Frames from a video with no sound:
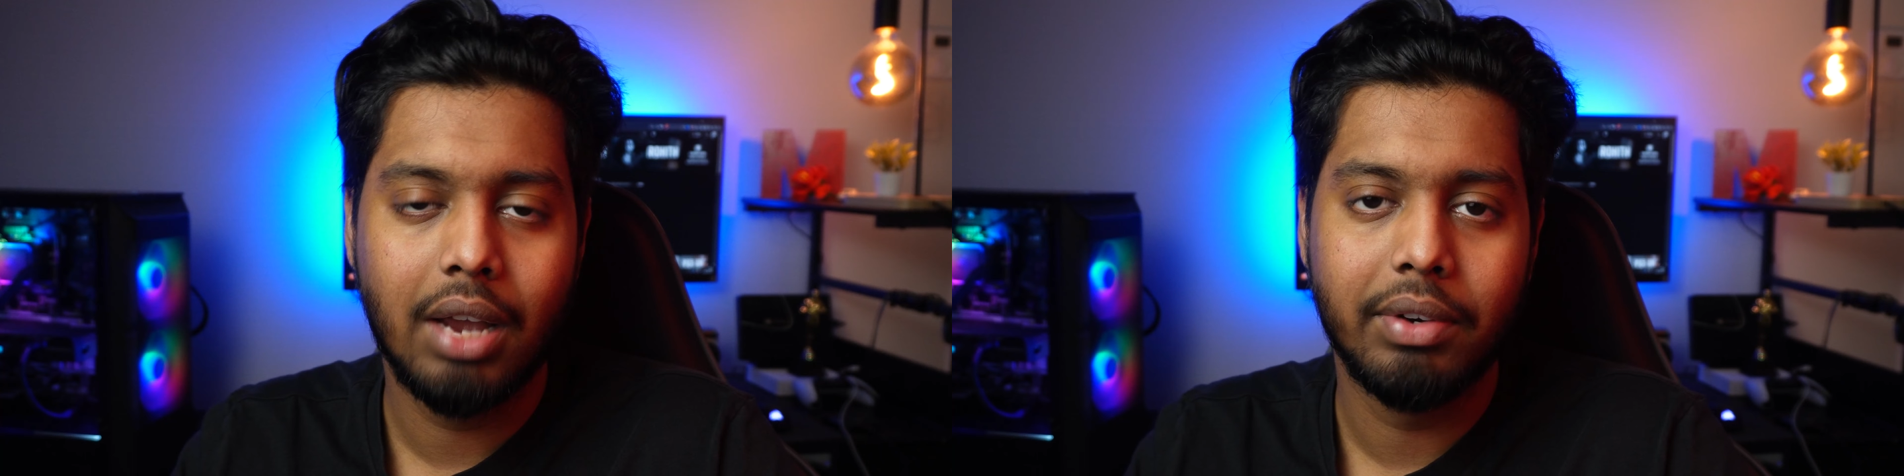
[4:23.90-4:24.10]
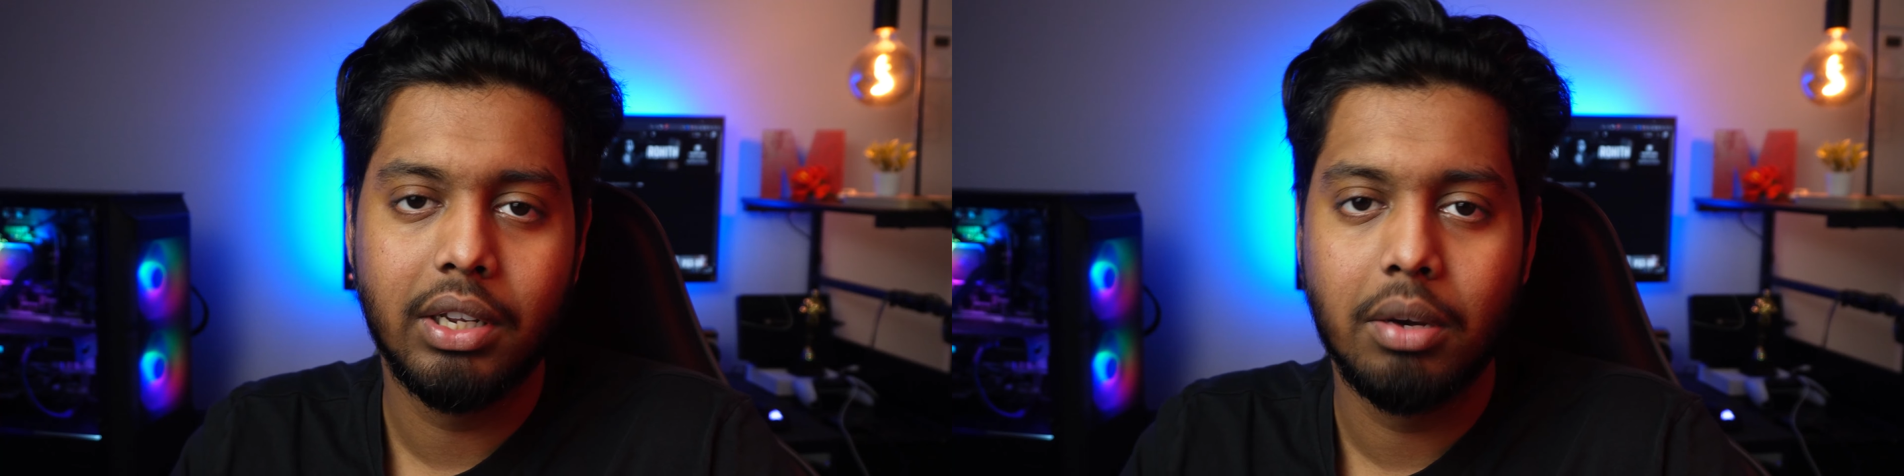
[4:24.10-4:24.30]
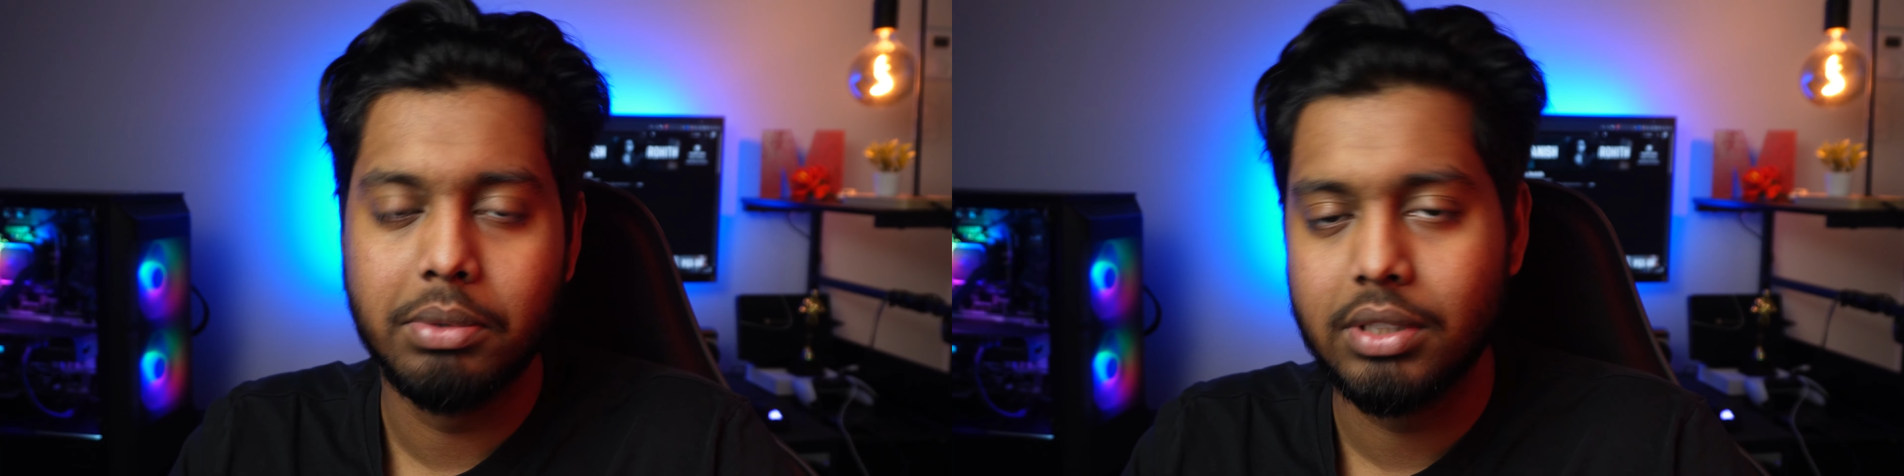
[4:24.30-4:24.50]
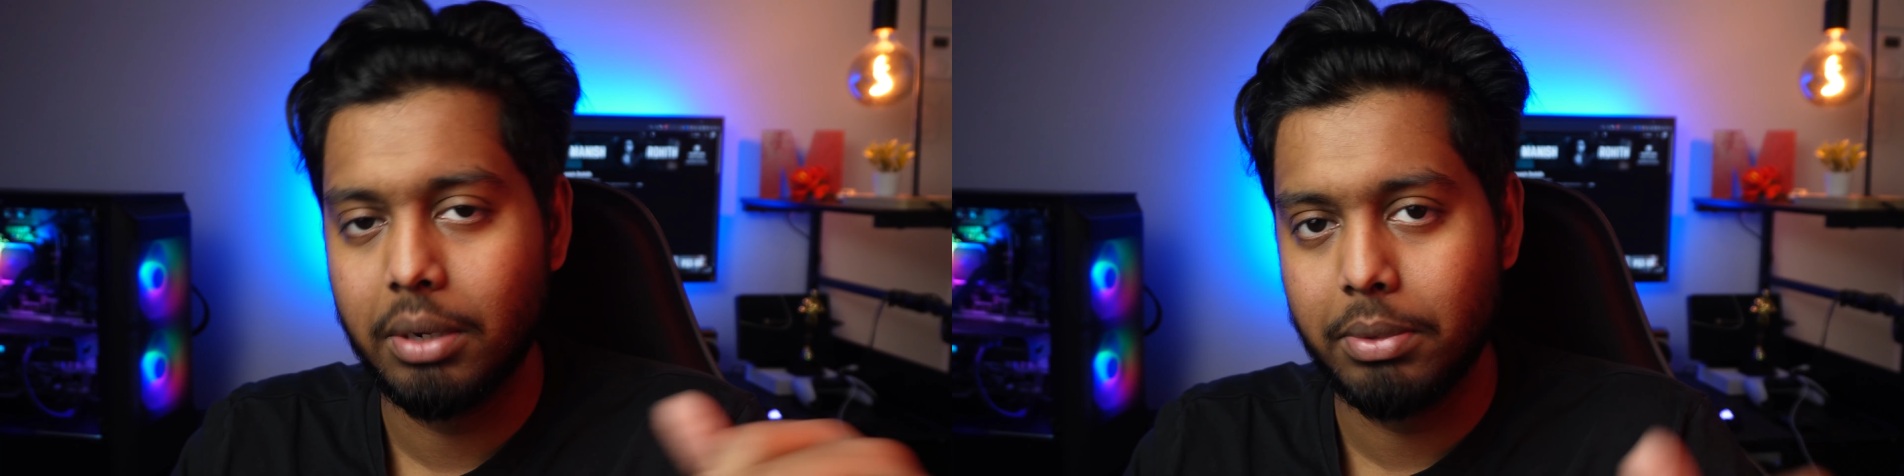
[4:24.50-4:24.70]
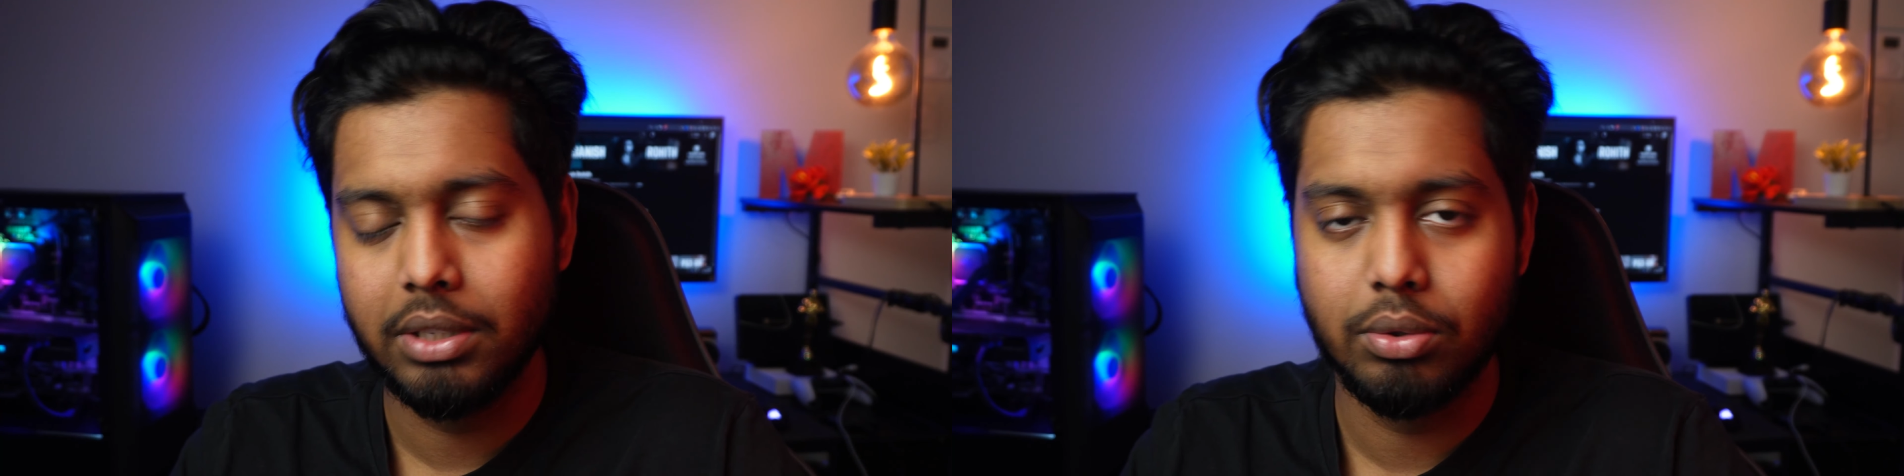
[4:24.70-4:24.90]
have any comments,
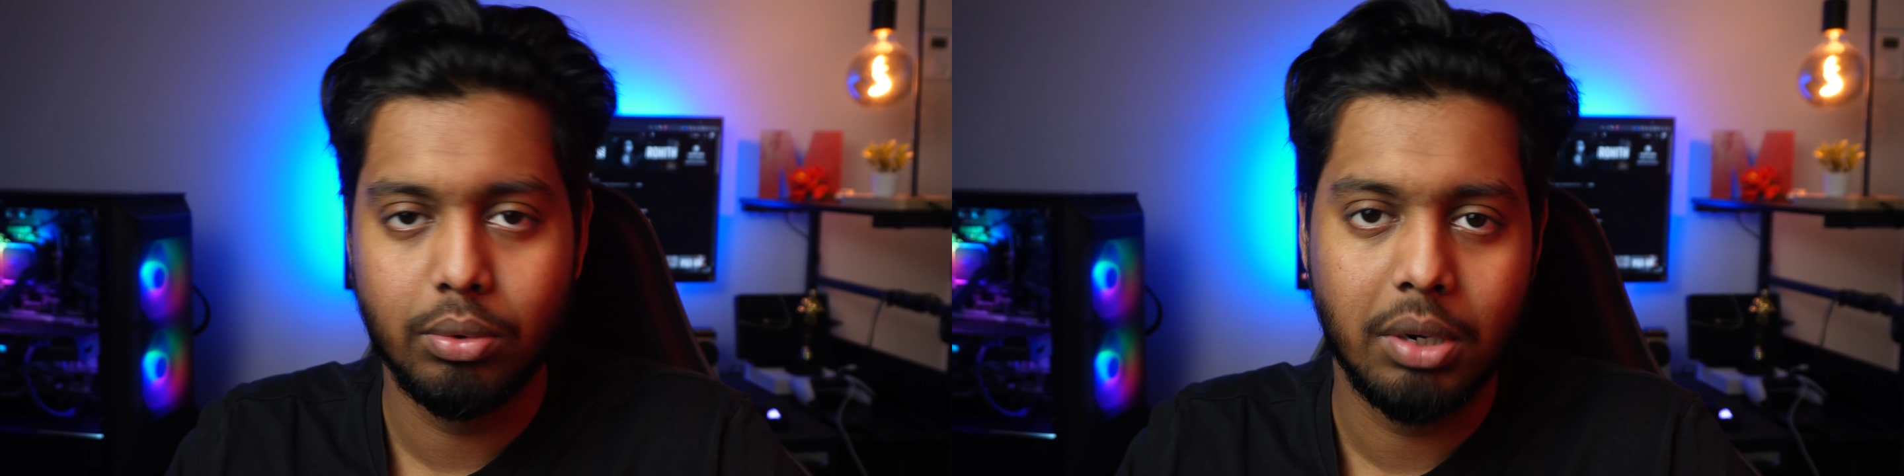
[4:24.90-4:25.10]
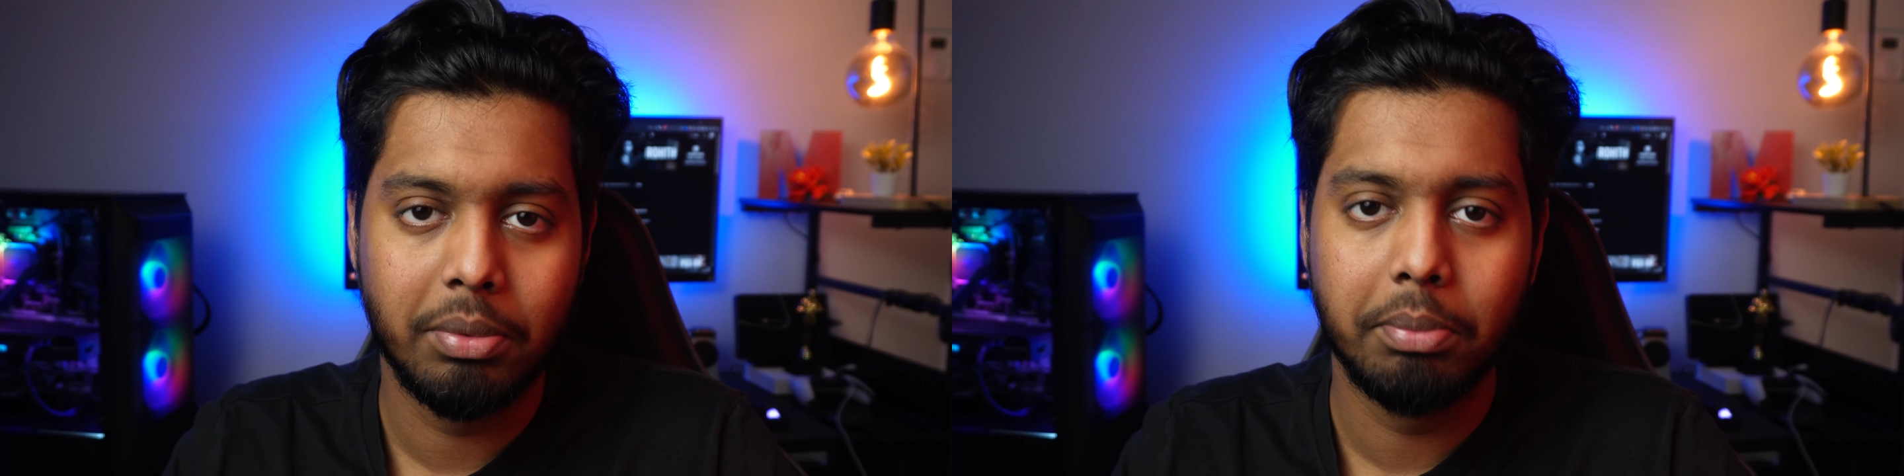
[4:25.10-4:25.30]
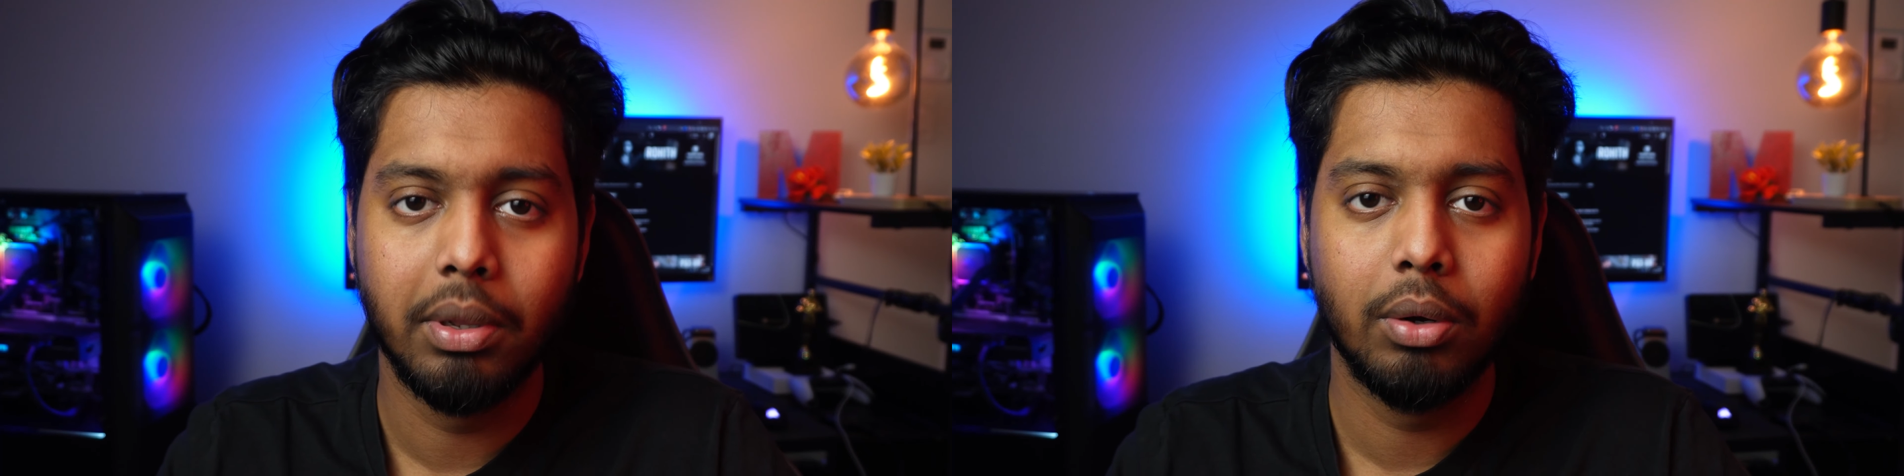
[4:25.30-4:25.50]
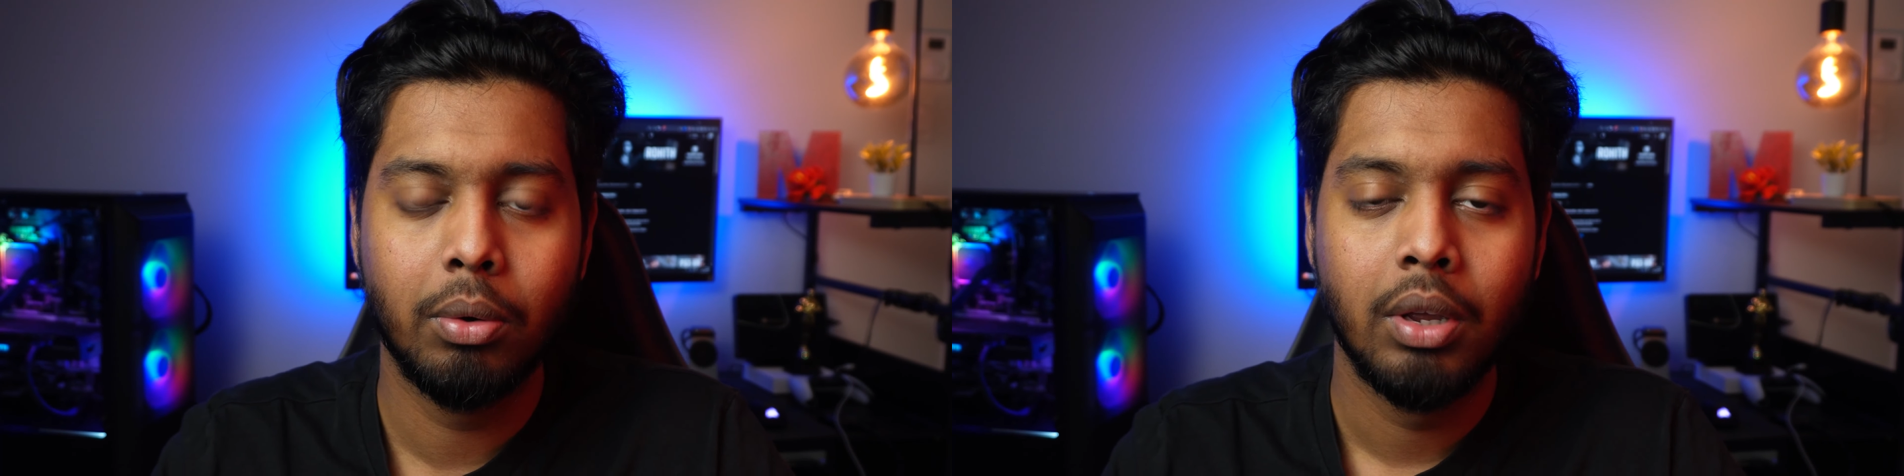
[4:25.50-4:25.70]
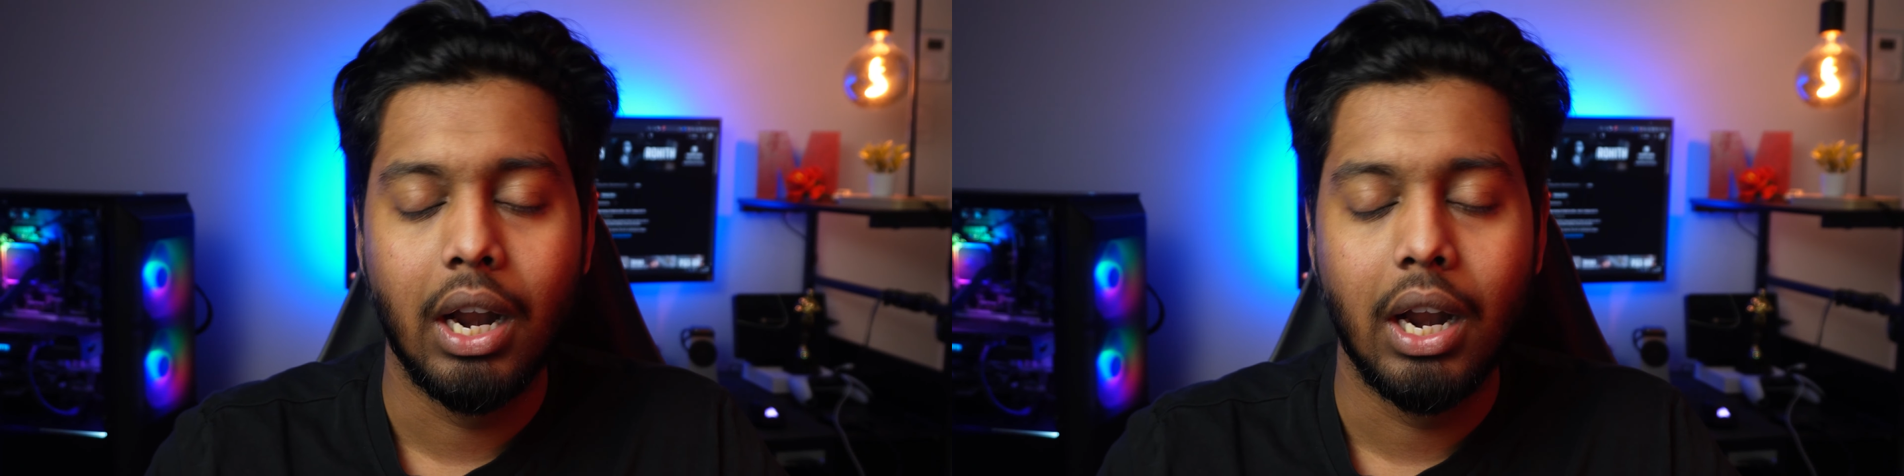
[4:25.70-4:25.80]
like please do comment below,